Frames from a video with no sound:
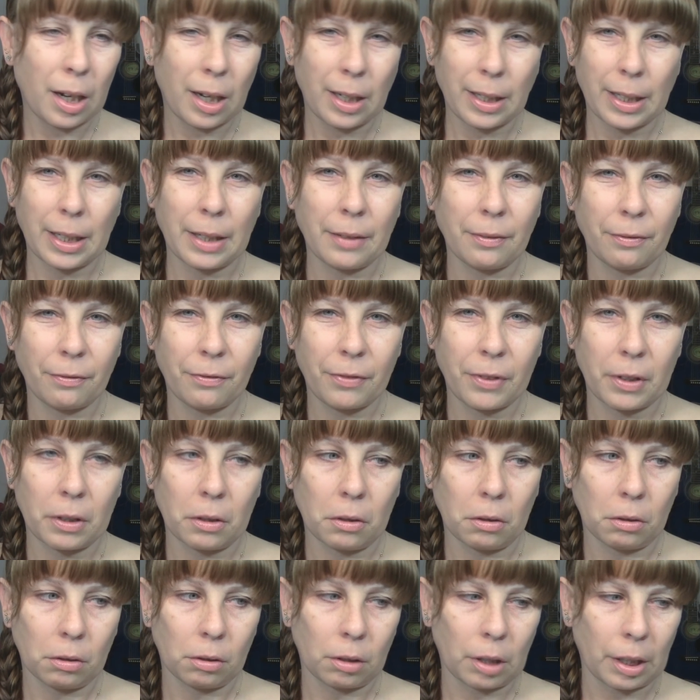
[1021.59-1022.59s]
and didn't
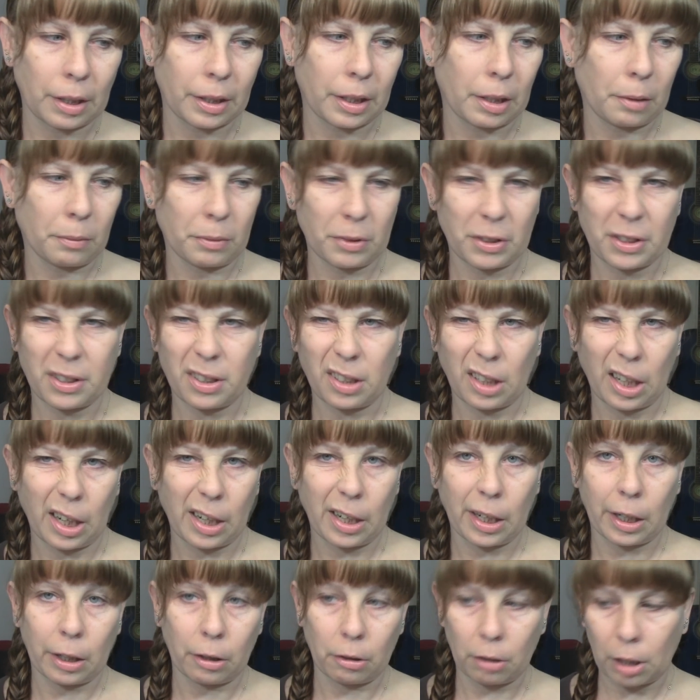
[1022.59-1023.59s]
feel like they were
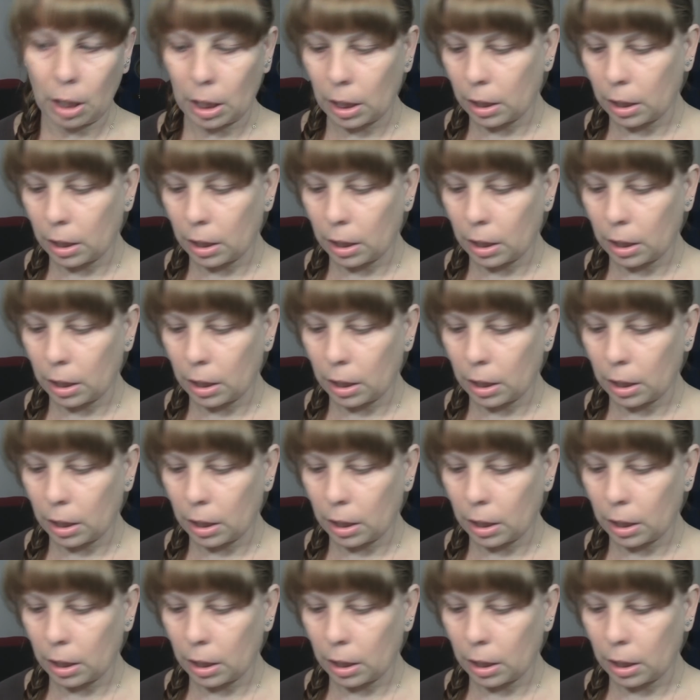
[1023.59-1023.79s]
sliding or